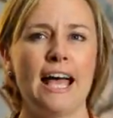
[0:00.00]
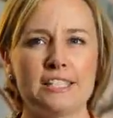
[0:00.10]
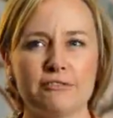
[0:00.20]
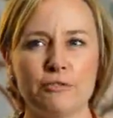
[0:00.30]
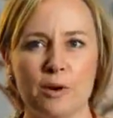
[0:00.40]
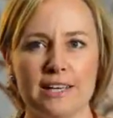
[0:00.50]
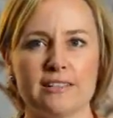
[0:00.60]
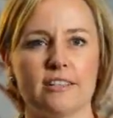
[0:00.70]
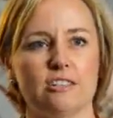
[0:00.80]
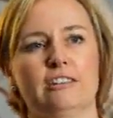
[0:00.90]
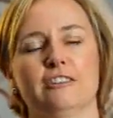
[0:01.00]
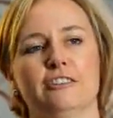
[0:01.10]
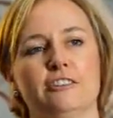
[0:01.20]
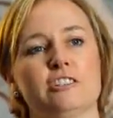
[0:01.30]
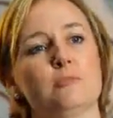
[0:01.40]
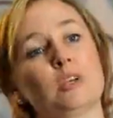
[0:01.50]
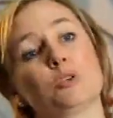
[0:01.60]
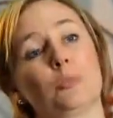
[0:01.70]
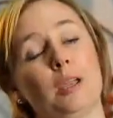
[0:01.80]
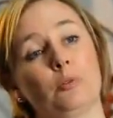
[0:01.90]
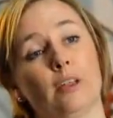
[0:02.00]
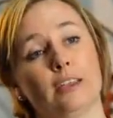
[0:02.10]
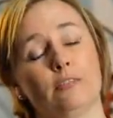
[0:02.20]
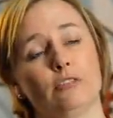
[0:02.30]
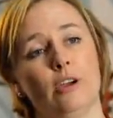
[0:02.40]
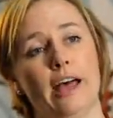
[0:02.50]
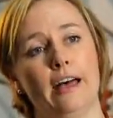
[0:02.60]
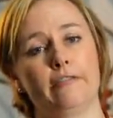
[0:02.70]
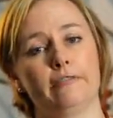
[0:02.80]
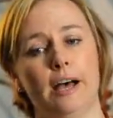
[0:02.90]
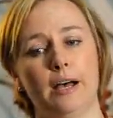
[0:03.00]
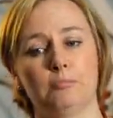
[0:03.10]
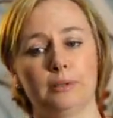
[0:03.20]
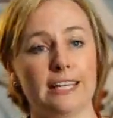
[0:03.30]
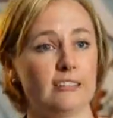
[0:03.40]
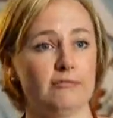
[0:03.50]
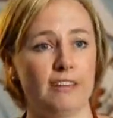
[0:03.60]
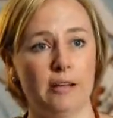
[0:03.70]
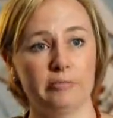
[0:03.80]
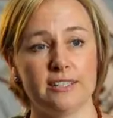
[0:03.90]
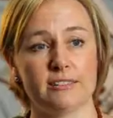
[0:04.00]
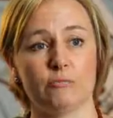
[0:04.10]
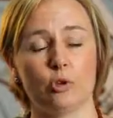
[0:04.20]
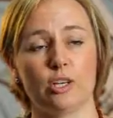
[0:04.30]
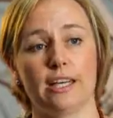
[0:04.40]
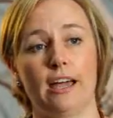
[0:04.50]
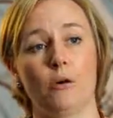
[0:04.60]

and different ways that you can include special people, like if you have blended families, of working